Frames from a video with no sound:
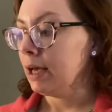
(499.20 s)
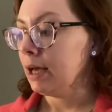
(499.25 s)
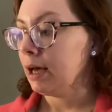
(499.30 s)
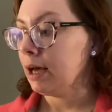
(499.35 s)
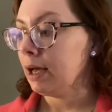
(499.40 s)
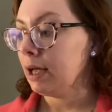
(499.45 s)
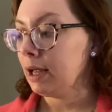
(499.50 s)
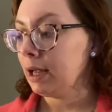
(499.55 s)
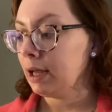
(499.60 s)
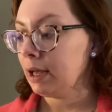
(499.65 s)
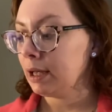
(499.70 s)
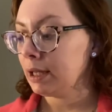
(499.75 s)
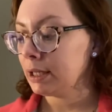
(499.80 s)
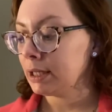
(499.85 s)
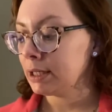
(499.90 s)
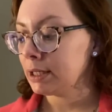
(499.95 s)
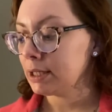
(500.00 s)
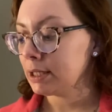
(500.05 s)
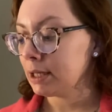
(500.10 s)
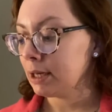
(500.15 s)

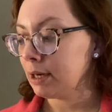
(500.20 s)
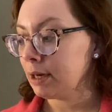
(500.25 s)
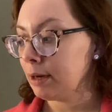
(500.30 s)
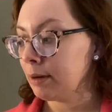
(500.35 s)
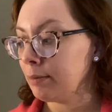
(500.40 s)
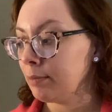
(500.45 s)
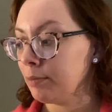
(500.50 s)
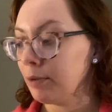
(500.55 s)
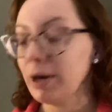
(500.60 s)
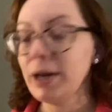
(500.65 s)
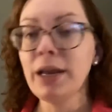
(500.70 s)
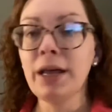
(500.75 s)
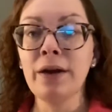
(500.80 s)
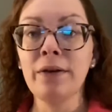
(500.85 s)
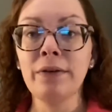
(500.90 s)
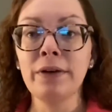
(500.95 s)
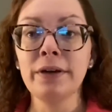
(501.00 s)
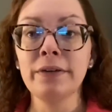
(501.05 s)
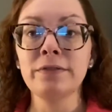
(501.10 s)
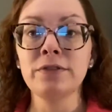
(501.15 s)
And right now
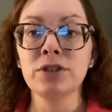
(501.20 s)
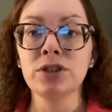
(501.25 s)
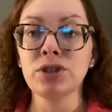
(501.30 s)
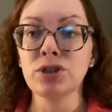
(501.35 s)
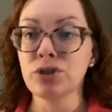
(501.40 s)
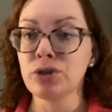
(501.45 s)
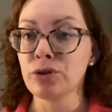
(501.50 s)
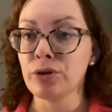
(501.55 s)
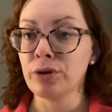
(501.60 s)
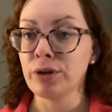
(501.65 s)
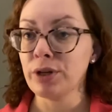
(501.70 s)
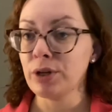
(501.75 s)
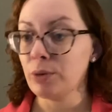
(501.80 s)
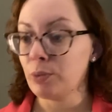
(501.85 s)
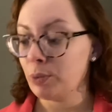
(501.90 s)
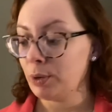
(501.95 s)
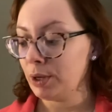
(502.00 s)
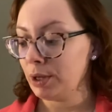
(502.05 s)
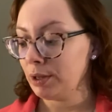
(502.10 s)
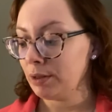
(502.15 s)
I have just started
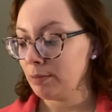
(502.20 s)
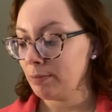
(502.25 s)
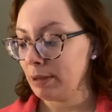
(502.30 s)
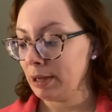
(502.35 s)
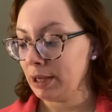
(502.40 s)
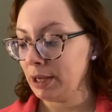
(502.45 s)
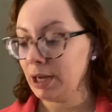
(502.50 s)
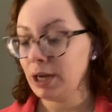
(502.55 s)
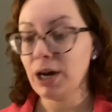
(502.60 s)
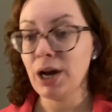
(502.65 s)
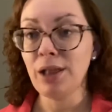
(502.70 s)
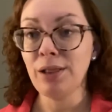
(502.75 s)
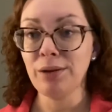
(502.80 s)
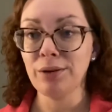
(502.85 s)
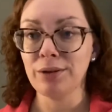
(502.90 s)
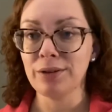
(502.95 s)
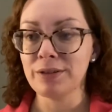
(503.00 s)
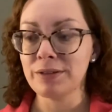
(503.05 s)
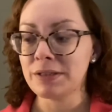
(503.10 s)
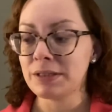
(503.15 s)
with making
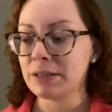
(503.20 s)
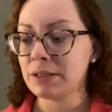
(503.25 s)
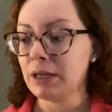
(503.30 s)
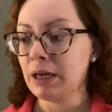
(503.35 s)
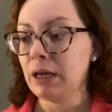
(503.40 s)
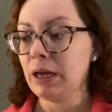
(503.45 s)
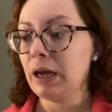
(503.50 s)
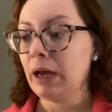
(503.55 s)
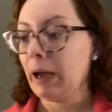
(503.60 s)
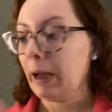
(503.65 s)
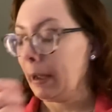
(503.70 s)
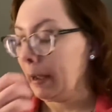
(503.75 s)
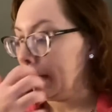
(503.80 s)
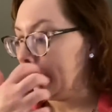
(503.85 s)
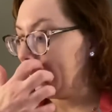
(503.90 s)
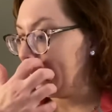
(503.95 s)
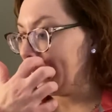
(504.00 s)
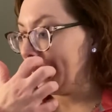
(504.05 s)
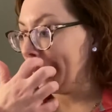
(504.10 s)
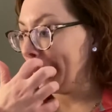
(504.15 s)
colors.
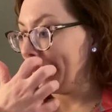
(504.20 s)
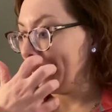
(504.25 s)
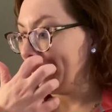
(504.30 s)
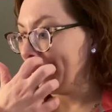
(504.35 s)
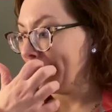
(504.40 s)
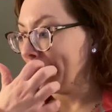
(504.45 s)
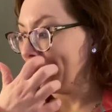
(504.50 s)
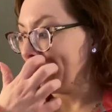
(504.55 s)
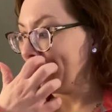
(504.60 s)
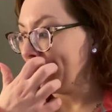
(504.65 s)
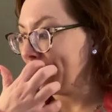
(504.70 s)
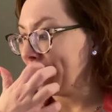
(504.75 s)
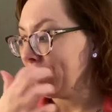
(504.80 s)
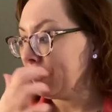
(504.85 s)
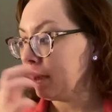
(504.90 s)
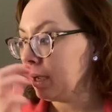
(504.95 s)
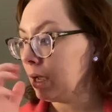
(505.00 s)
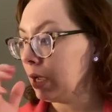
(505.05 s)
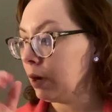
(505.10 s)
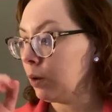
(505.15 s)
I
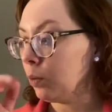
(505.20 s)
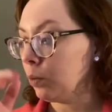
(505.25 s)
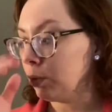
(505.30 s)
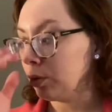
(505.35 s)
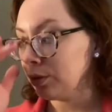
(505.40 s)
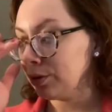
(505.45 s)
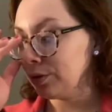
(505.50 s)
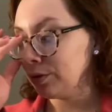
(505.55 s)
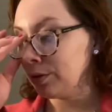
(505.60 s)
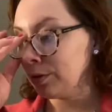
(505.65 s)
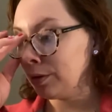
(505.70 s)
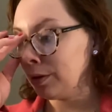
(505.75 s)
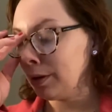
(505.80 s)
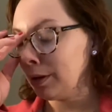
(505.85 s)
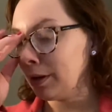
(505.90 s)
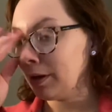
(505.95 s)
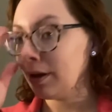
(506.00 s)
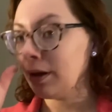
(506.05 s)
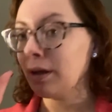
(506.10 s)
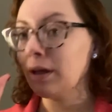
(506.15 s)
ordered
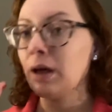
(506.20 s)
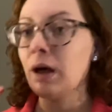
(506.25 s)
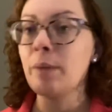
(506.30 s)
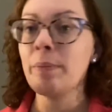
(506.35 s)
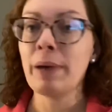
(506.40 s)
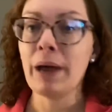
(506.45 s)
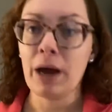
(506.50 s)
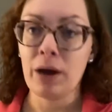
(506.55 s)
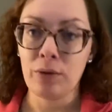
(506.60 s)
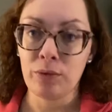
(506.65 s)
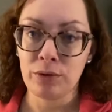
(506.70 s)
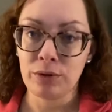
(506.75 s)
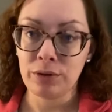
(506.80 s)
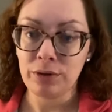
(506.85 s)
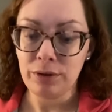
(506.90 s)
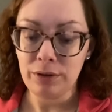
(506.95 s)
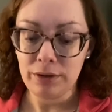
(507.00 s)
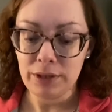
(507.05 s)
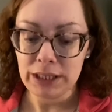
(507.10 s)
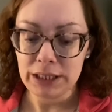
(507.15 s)
a
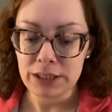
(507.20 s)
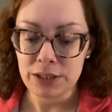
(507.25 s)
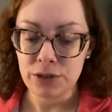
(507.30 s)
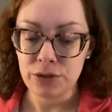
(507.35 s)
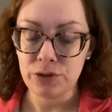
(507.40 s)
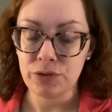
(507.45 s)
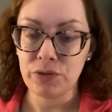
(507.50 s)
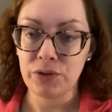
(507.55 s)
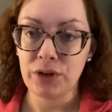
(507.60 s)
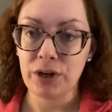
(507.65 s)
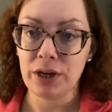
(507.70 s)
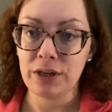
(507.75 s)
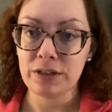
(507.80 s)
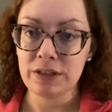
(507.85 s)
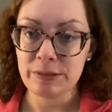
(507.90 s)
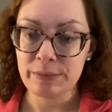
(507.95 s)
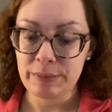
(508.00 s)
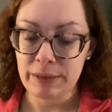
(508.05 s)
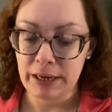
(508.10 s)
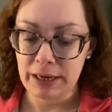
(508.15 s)
powder that's used for
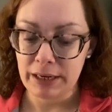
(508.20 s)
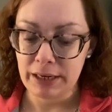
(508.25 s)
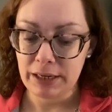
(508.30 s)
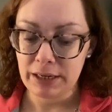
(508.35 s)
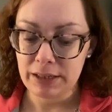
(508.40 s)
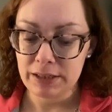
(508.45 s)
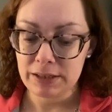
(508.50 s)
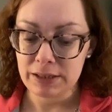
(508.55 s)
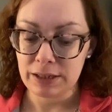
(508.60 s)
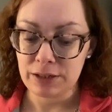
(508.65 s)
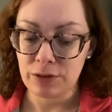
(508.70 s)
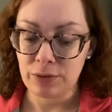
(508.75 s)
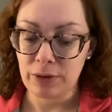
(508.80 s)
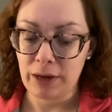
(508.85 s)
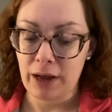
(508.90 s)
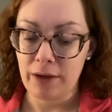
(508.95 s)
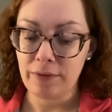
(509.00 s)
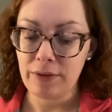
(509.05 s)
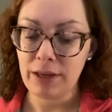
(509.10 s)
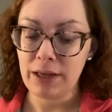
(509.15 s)
cosmetics. I don't
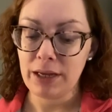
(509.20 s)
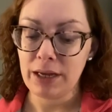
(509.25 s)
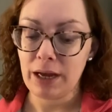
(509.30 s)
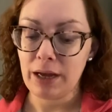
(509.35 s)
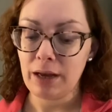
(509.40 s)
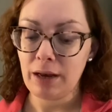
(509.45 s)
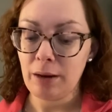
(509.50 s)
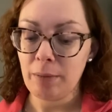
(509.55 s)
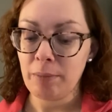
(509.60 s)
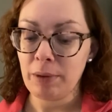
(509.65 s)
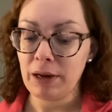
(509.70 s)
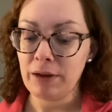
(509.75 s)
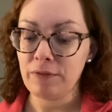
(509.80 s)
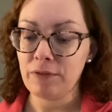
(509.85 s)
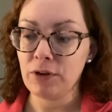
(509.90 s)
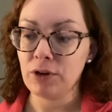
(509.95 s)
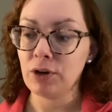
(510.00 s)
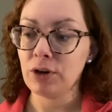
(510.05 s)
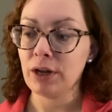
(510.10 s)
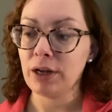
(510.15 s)
have it yet, but I
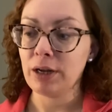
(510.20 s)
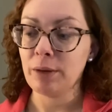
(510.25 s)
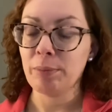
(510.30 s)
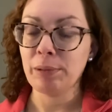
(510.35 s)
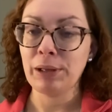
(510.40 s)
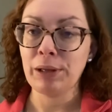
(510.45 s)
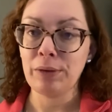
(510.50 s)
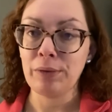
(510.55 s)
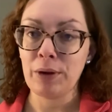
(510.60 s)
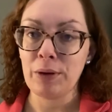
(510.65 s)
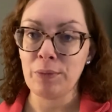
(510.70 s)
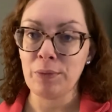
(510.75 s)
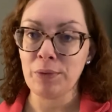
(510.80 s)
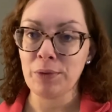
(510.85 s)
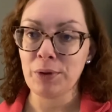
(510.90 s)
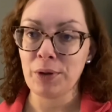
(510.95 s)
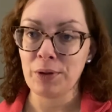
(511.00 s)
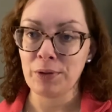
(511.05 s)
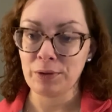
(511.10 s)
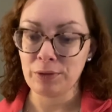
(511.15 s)
figured I could play around with
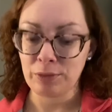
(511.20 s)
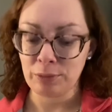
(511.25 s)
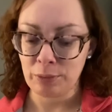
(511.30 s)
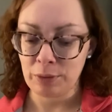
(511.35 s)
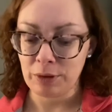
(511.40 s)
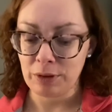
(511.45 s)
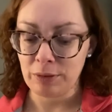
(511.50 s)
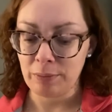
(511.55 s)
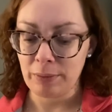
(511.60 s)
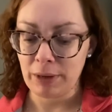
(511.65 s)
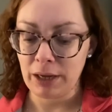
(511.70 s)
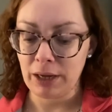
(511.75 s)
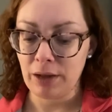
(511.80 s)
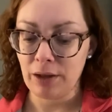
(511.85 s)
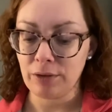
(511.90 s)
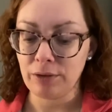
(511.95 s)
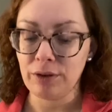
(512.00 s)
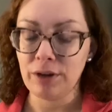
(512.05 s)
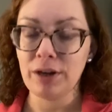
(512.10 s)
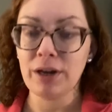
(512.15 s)
colors with my
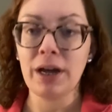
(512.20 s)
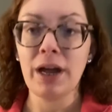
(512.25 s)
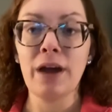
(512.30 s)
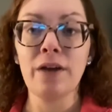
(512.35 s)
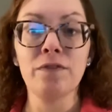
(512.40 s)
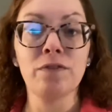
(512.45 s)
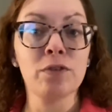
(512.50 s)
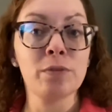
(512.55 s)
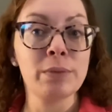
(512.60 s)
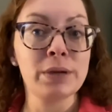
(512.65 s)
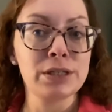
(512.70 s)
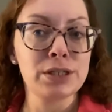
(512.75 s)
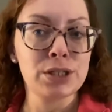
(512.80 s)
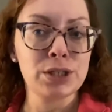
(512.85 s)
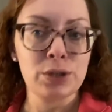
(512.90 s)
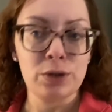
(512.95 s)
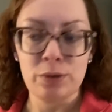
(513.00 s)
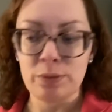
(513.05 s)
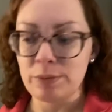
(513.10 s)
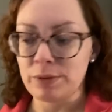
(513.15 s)
coloring I have for my
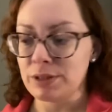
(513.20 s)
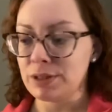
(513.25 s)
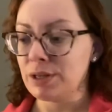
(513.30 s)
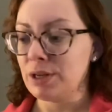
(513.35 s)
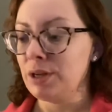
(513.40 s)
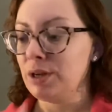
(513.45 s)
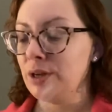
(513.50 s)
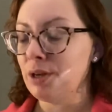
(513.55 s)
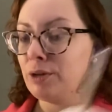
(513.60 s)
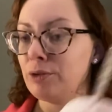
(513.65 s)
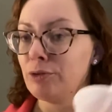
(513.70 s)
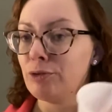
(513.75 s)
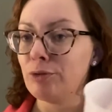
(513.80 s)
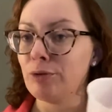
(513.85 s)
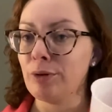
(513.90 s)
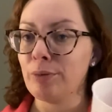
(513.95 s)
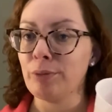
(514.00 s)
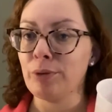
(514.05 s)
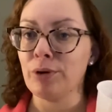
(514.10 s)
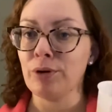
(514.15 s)
soaps. So
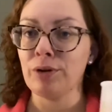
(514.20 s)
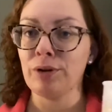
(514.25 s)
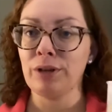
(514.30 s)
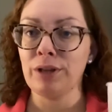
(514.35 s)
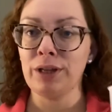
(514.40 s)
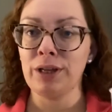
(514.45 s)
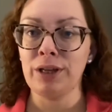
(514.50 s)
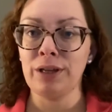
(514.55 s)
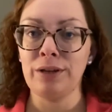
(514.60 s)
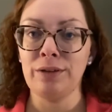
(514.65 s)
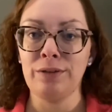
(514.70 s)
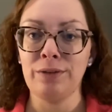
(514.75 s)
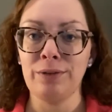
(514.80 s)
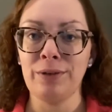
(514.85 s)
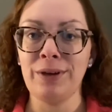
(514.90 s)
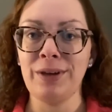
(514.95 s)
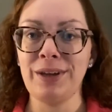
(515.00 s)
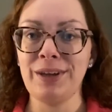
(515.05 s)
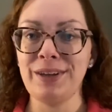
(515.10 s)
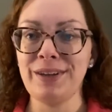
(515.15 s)
I'm currently
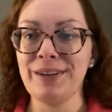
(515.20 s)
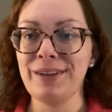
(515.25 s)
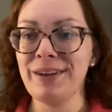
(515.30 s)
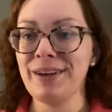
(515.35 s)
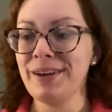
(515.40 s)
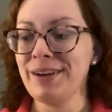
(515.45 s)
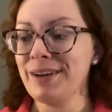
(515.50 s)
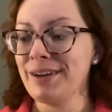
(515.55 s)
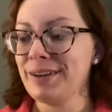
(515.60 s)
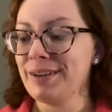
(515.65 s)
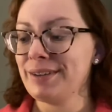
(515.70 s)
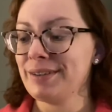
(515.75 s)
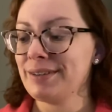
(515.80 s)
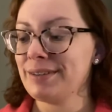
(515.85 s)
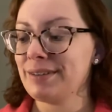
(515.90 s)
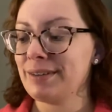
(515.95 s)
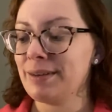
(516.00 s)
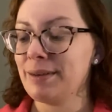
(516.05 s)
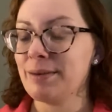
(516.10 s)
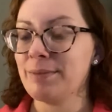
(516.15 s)
doing
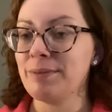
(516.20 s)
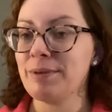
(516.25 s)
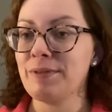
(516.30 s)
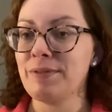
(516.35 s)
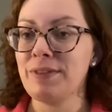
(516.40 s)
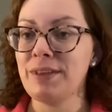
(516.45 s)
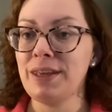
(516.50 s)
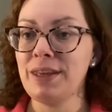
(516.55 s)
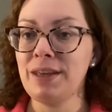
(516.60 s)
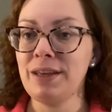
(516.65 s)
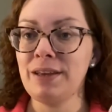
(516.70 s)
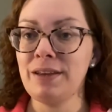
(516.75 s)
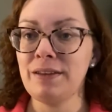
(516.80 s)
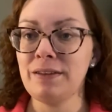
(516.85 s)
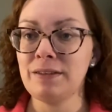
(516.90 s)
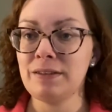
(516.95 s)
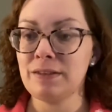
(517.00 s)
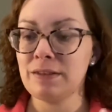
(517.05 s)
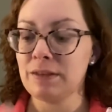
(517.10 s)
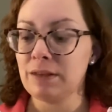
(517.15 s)
some of
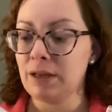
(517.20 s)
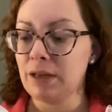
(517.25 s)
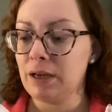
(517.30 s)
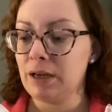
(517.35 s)
these.